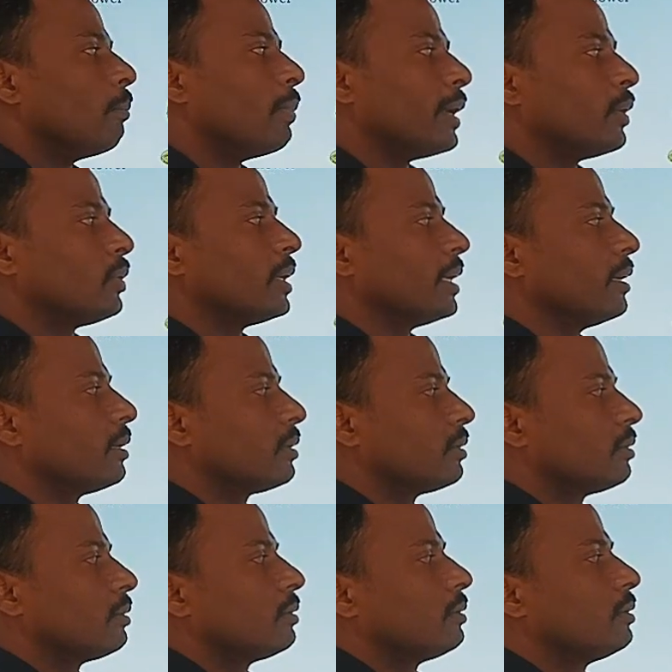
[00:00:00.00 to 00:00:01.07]
biotic
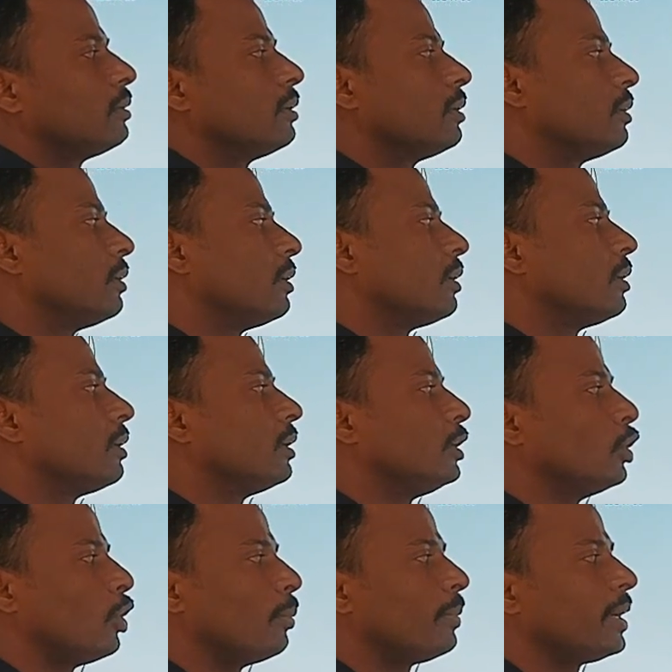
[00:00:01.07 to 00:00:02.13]

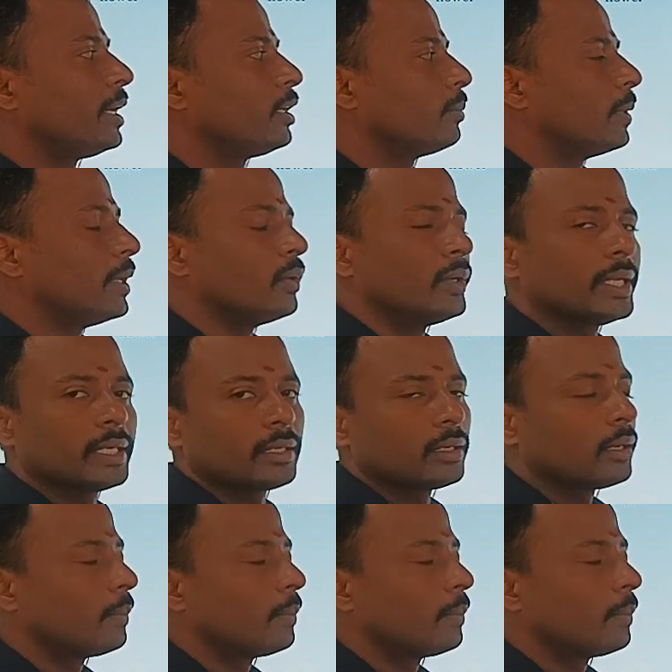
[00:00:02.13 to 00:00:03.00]
dominant biotic